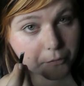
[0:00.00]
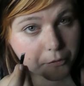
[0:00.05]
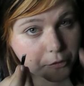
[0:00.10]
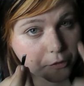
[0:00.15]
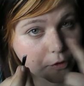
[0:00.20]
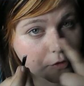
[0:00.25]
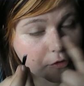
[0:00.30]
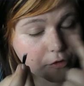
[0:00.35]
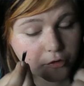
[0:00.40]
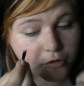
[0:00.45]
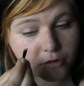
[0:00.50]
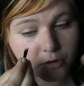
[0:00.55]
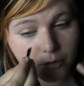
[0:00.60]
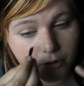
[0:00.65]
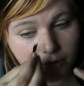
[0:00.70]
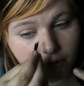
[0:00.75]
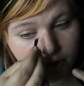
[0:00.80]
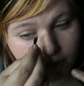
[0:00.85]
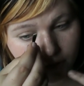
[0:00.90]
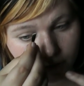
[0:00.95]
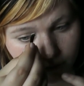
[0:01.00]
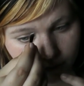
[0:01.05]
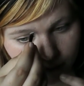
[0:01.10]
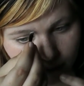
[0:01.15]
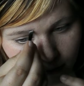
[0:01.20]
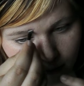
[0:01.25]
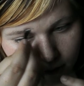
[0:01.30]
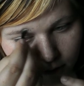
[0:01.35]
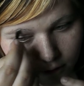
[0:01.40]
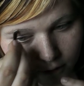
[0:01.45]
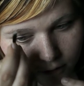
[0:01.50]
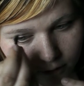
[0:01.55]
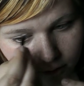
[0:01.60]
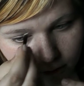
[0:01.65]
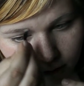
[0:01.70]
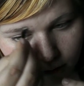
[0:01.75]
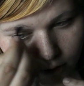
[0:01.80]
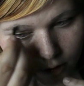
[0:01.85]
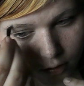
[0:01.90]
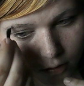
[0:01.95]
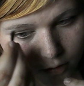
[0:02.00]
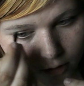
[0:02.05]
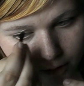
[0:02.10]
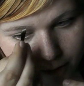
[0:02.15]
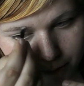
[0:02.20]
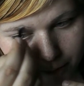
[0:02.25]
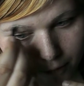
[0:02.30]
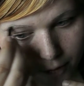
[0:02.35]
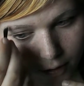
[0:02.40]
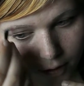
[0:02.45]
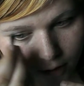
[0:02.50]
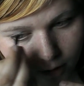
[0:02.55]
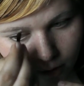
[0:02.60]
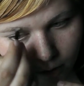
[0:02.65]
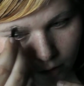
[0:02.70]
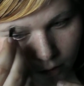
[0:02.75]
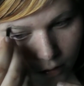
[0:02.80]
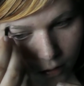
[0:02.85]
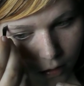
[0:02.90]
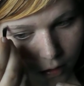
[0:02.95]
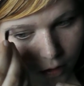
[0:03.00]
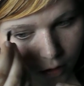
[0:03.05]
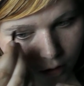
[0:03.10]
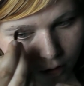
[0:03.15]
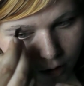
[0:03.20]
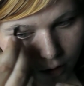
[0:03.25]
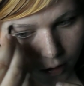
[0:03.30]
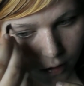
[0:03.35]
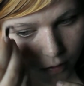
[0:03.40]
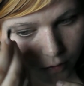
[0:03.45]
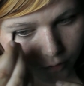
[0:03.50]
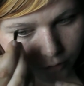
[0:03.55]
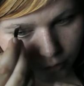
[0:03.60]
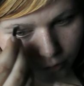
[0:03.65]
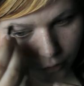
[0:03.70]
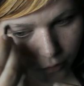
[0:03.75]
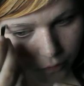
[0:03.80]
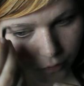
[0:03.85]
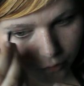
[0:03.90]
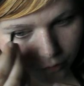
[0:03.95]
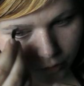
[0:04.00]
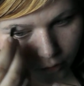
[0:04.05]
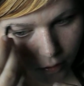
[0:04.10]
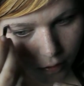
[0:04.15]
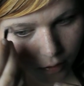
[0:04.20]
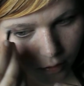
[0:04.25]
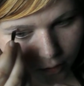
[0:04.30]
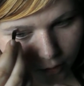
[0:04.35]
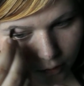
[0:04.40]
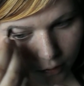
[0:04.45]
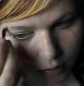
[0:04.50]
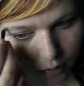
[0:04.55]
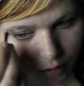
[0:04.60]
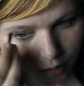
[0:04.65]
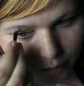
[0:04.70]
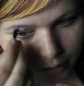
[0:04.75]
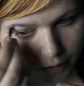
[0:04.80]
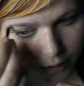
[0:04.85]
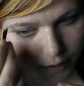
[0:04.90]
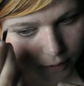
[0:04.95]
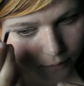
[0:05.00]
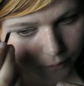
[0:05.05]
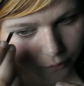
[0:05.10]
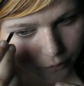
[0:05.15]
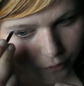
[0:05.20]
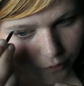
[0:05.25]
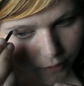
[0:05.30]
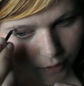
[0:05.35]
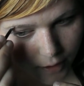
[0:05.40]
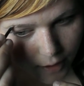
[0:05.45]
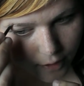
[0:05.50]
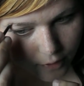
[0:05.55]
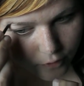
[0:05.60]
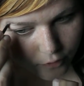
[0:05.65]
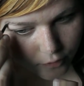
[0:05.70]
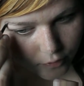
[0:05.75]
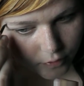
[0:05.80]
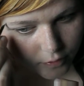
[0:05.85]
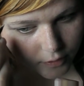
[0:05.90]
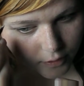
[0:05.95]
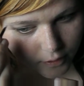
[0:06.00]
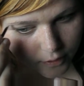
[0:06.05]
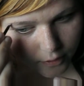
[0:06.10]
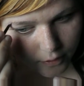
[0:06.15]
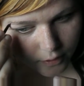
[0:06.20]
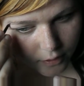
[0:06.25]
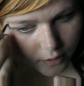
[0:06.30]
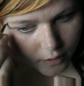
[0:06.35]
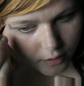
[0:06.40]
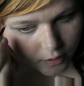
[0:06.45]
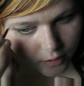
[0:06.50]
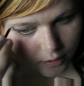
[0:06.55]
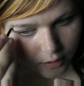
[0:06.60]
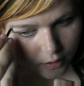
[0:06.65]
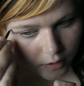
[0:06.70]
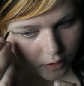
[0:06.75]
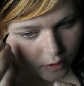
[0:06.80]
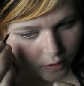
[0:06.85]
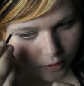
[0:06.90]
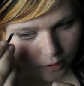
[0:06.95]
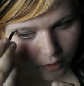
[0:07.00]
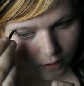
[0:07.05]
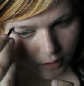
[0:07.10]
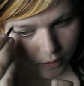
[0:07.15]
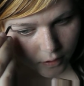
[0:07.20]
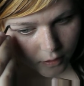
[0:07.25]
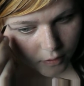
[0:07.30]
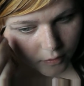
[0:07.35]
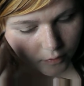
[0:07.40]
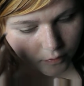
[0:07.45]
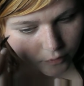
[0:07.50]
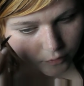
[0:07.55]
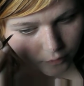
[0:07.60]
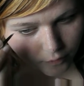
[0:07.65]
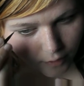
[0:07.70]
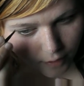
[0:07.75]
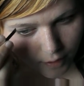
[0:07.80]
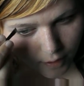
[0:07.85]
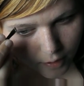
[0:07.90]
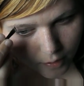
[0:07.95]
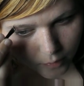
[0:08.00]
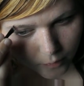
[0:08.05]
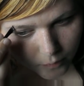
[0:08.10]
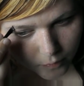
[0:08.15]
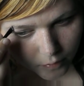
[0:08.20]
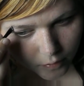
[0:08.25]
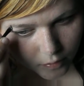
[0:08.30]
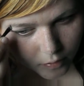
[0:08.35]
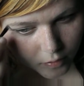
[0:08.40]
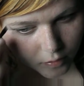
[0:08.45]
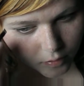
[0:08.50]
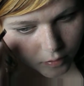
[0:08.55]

So just doing the second eyebrow, just going out to the edge and then down.